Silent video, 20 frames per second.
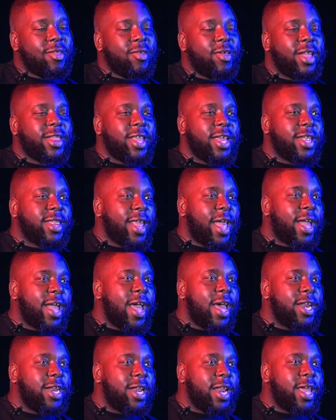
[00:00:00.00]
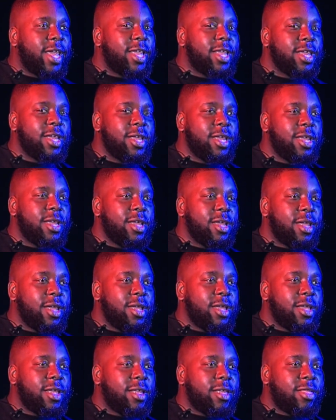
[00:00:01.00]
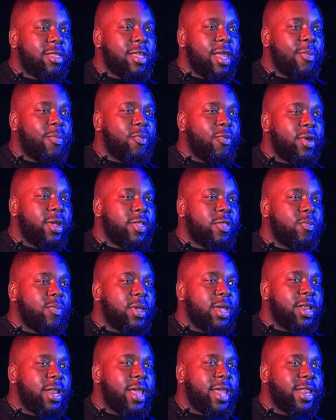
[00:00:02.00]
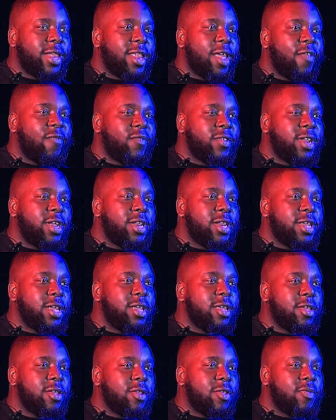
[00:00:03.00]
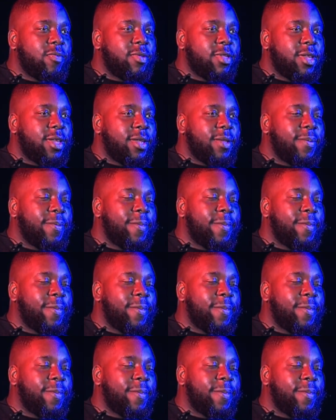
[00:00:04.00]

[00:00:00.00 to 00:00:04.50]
I think that kind of like separates me like definitely, you know what I'm saying?